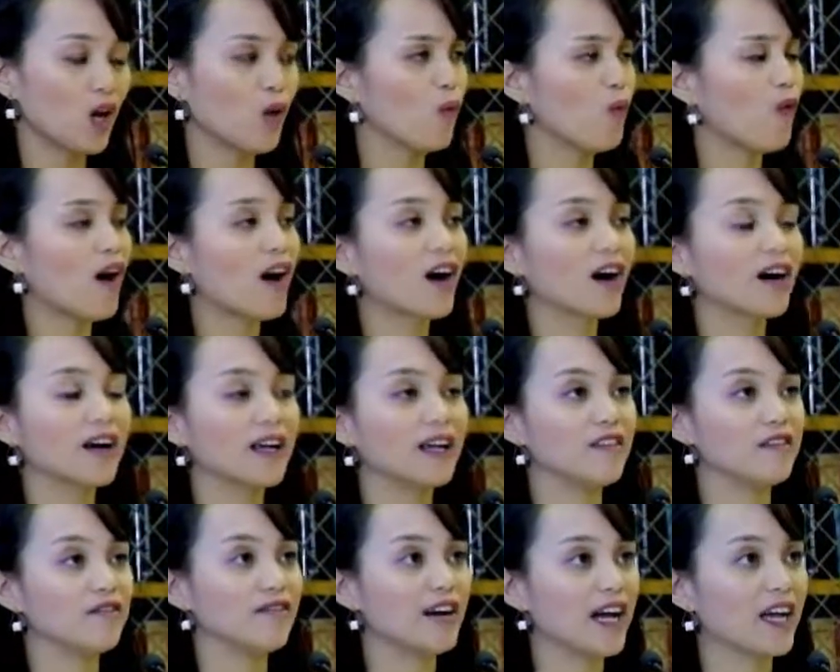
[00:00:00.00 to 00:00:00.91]
War
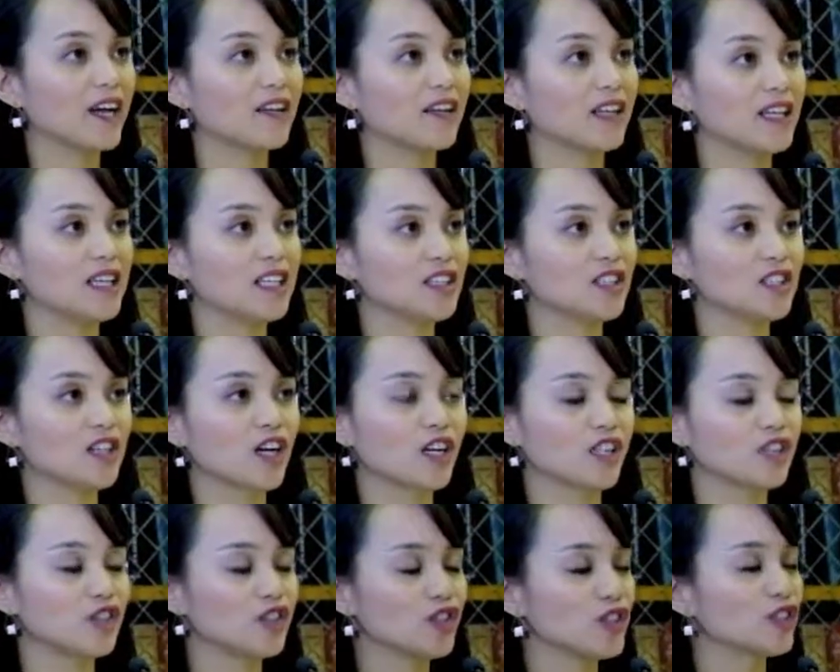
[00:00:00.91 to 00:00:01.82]
and violence
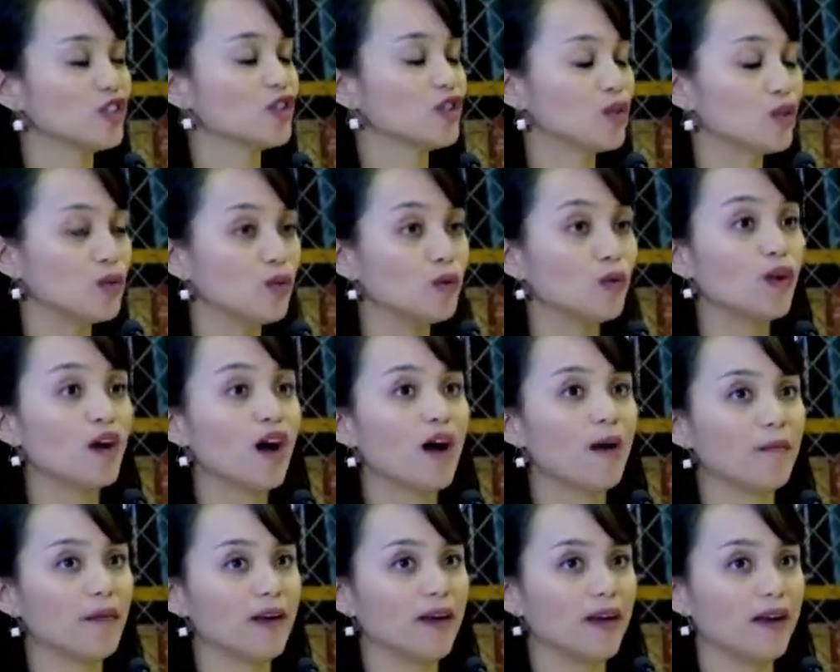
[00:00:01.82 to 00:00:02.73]
are just too
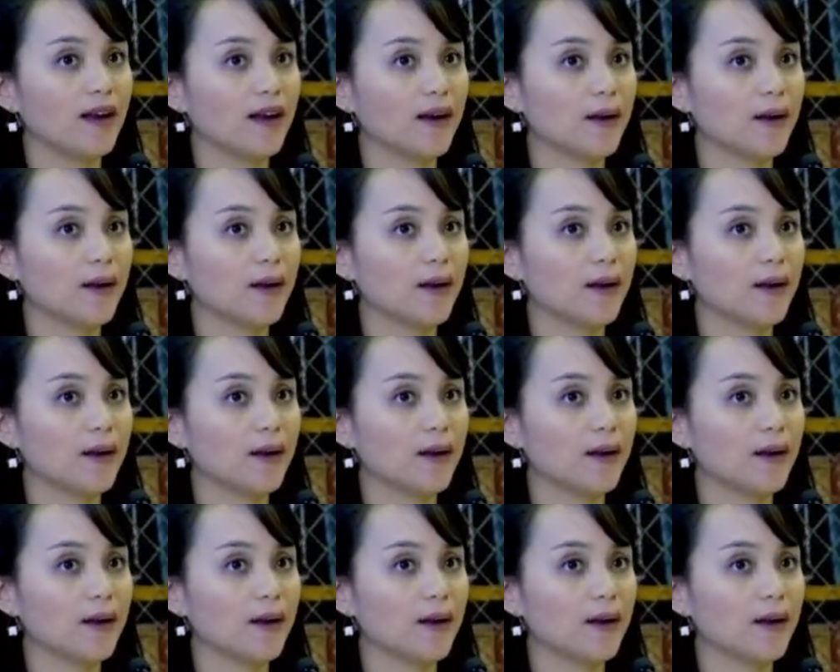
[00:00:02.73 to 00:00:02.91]
common.